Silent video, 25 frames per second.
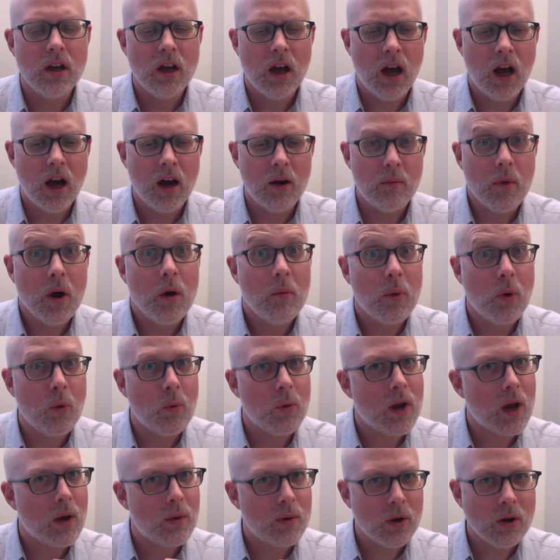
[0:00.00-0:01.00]
But
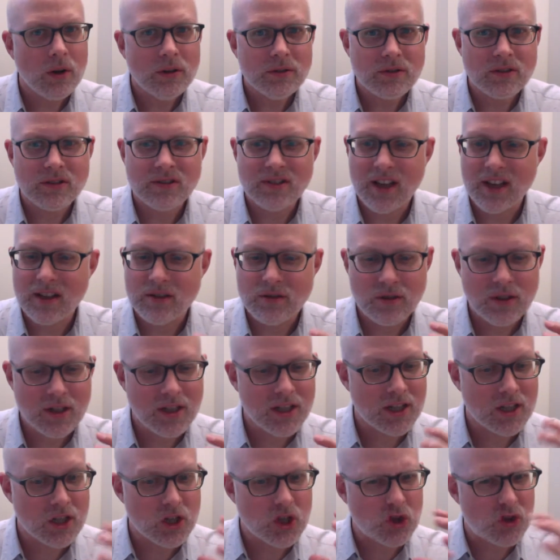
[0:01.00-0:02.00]
what I would also say is you can
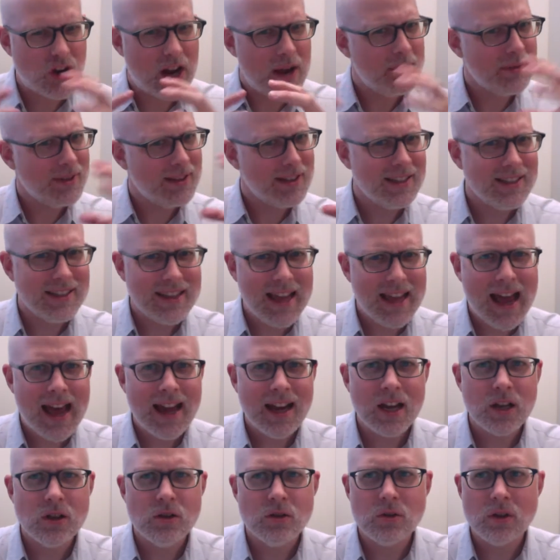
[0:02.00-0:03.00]
extrapolate
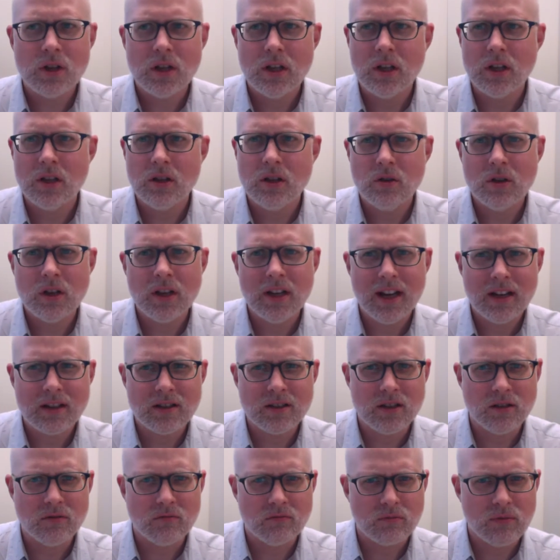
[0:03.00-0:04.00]
that, and you can
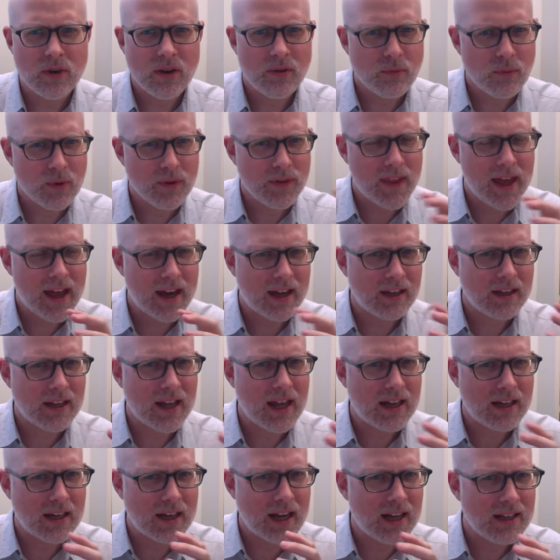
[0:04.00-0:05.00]
actually riff with
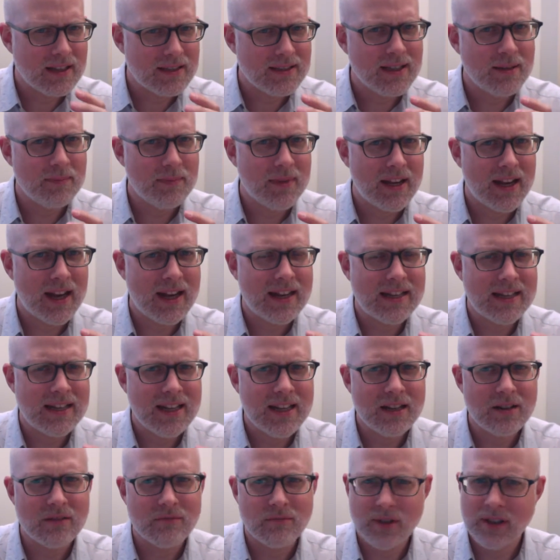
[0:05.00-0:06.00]
that concept, that idea,
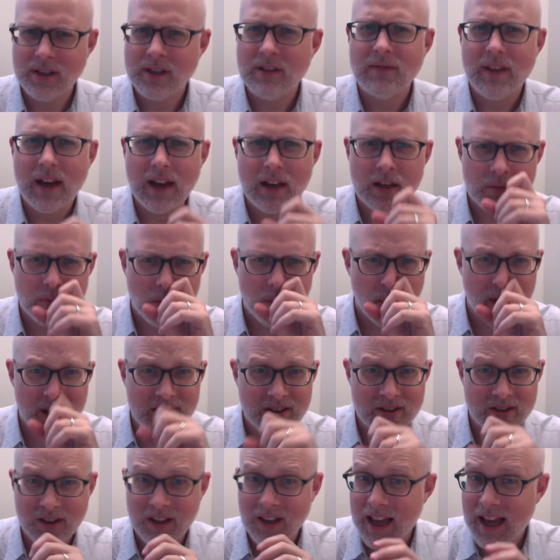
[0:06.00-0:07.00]
in a really valuable way
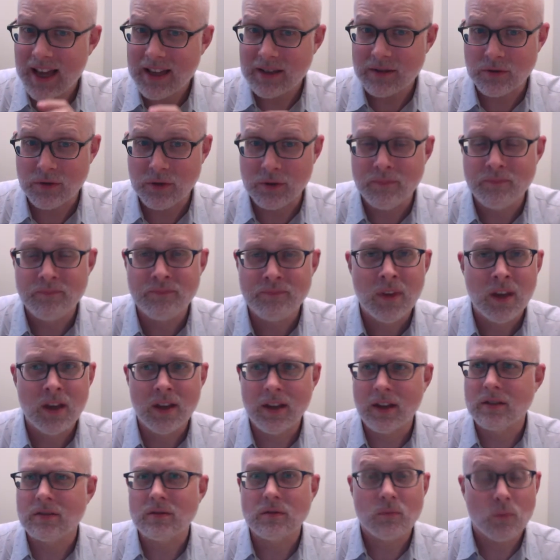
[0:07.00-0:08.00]
in your classroom.
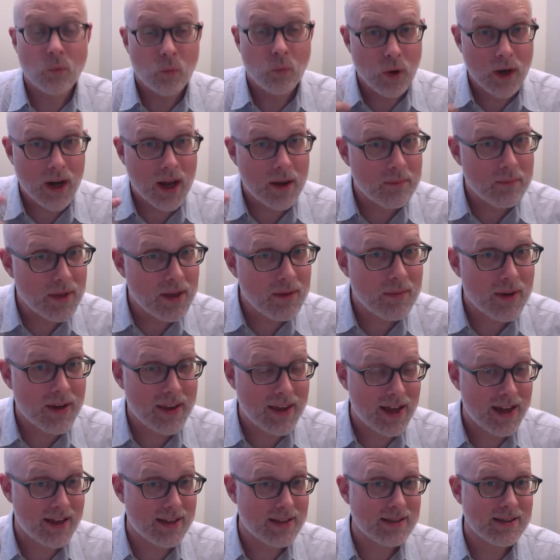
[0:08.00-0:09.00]
Like, what I mean by
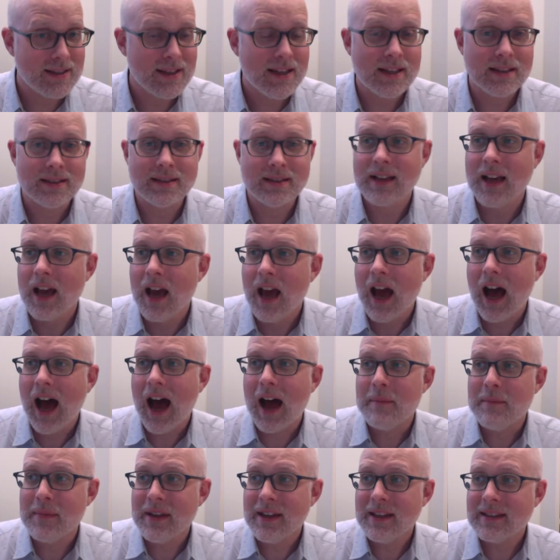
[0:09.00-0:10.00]
that is this.
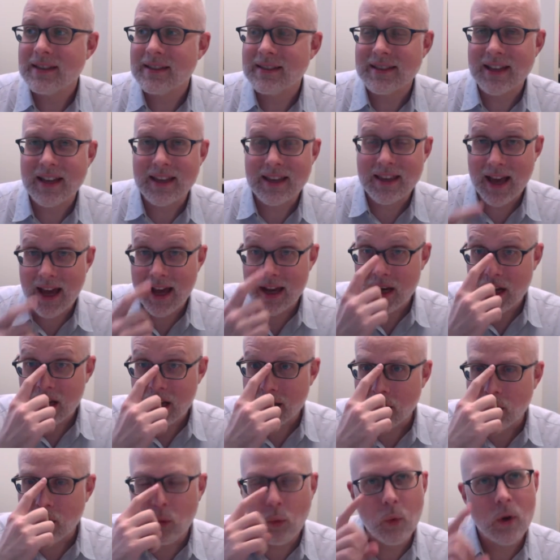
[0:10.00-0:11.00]
I mean to say that,
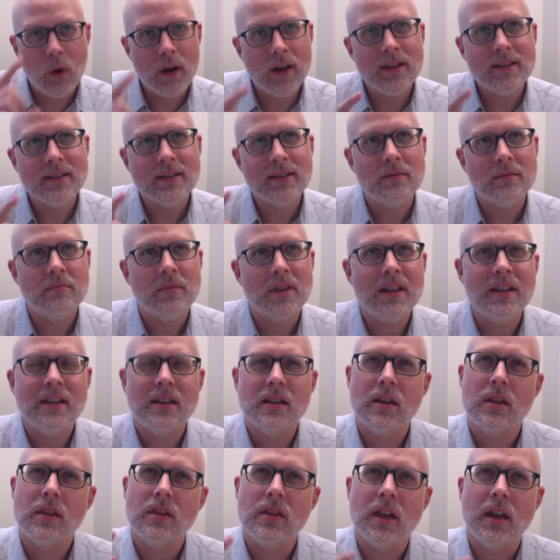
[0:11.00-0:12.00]
like, what does it mean
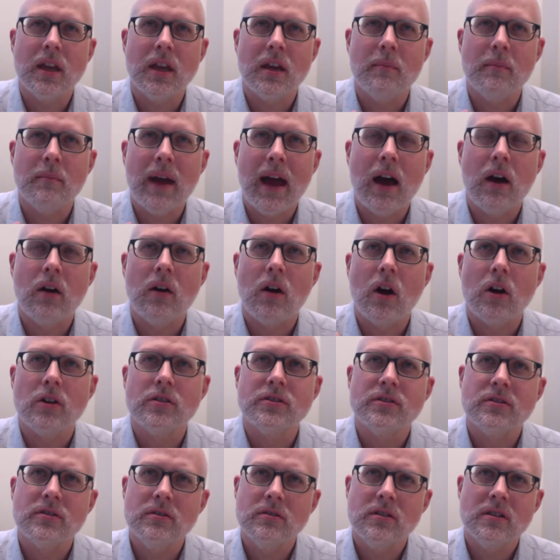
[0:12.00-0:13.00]
to think about our
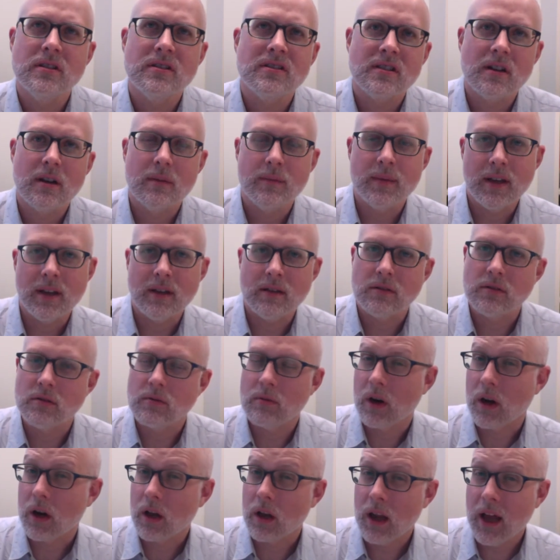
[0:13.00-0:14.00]
students coming into
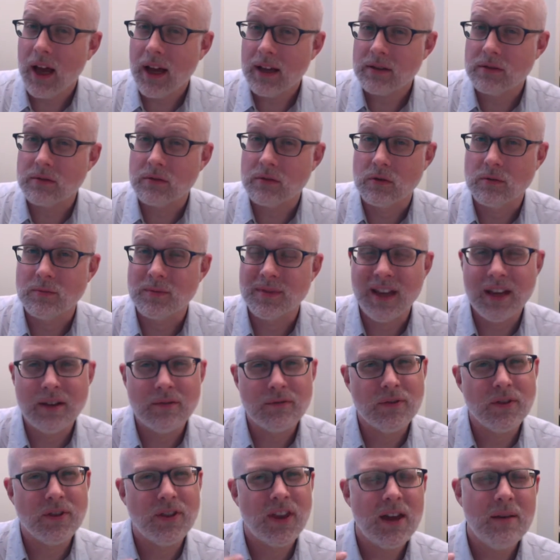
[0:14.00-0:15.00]
our classrooms
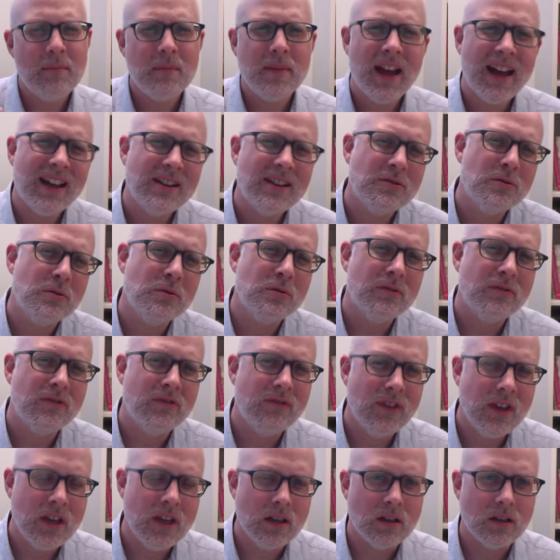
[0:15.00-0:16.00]
and for them not to
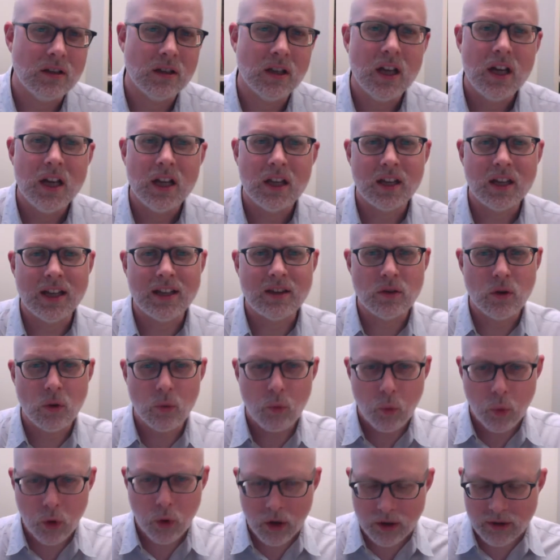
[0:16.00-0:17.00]
feel like the
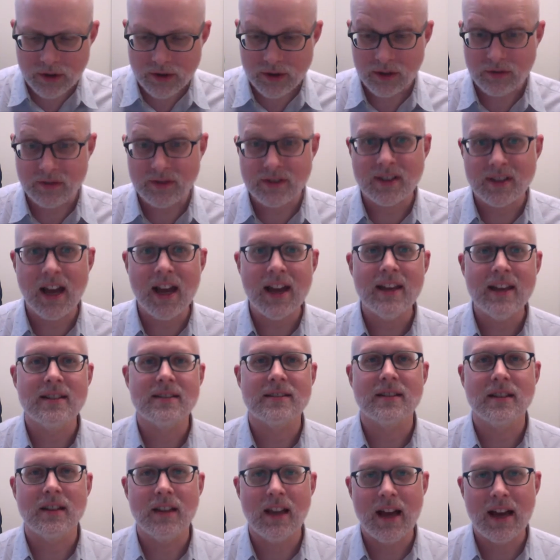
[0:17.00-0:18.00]
words of
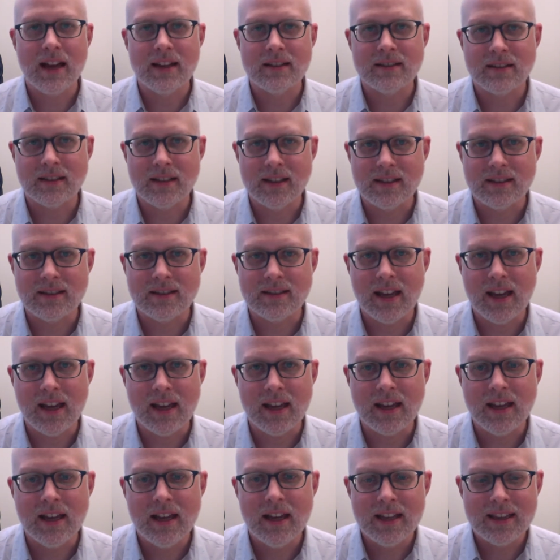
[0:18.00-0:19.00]
science class, let's
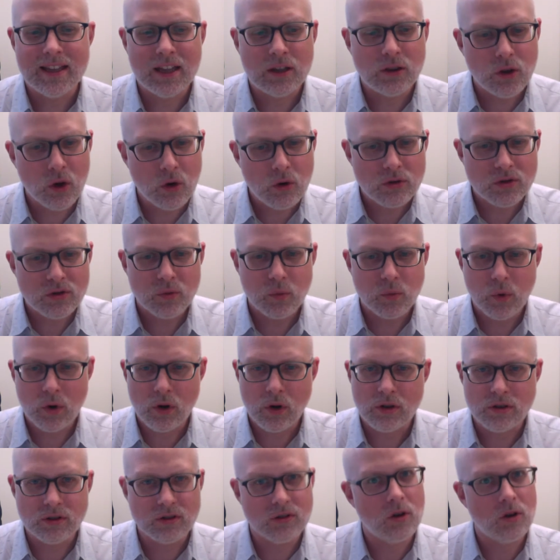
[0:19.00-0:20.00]
say, that those
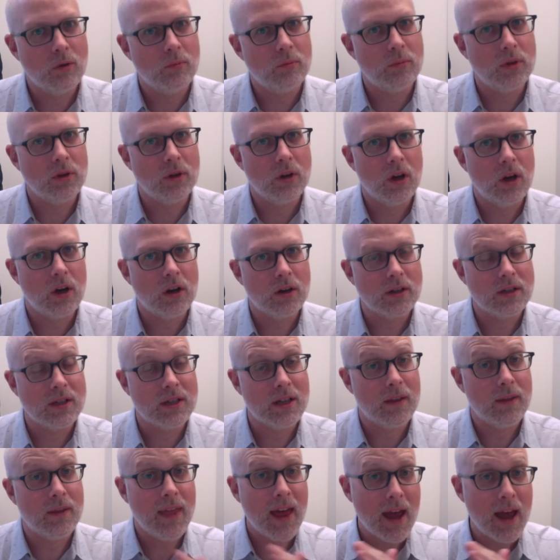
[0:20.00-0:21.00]
words don't belong
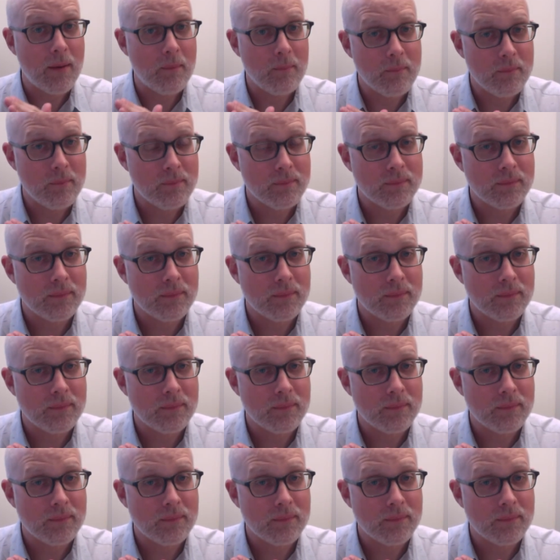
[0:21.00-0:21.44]
to them?